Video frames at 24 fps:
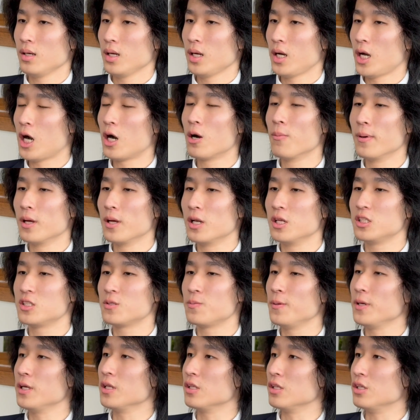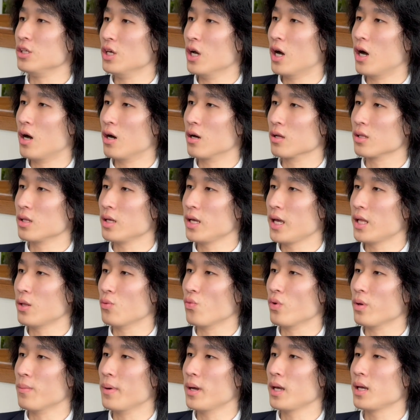Everybody's been young and
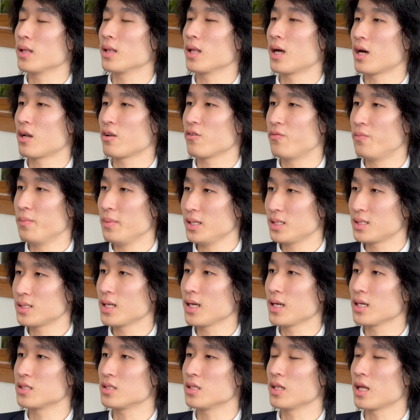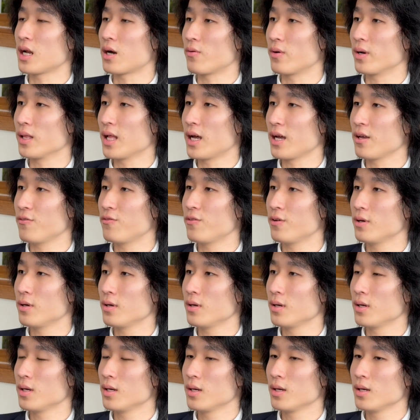we made a lot of mistakes in our life.
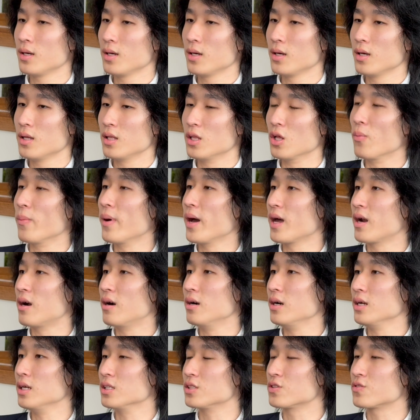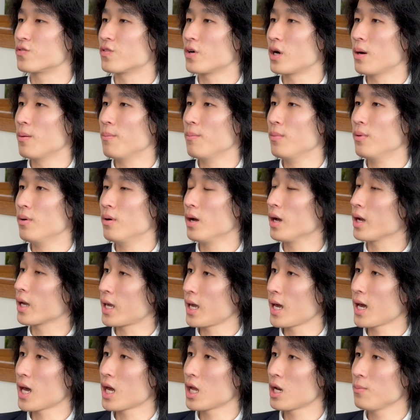No matter it's from
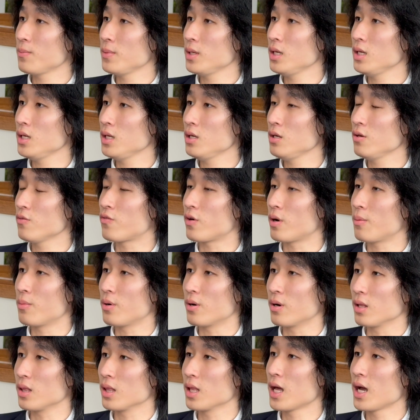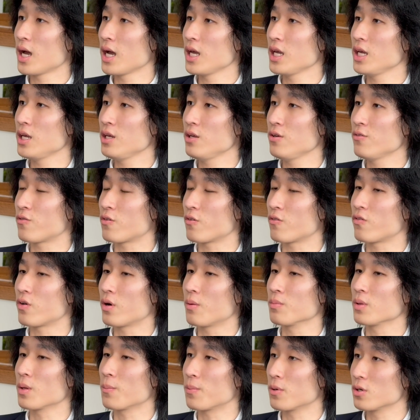academy, from your life, or
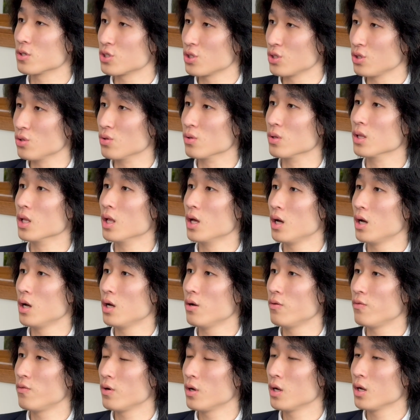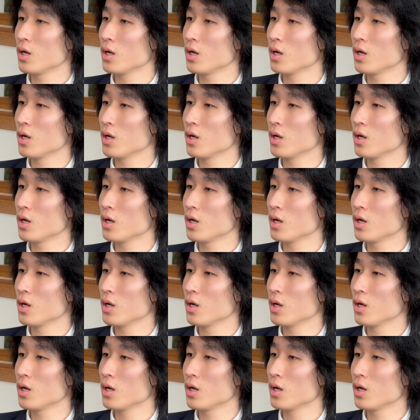from the person you love.